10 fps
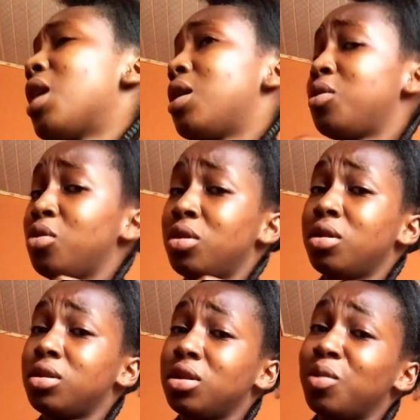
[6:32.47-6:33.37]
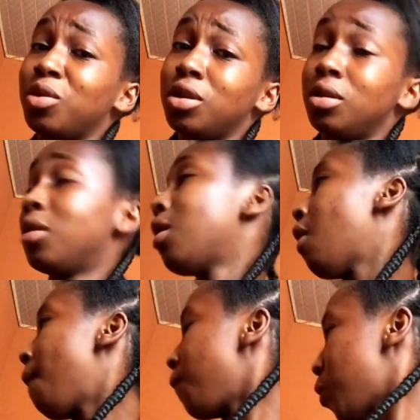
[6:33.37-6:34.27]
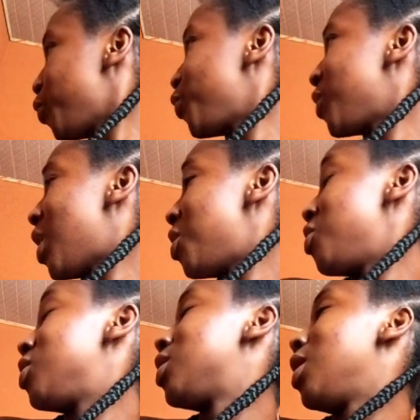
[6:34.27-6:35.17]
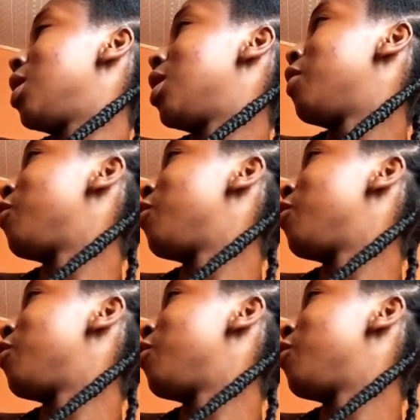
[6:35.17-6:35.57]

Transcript: I know there's something. I know, say no.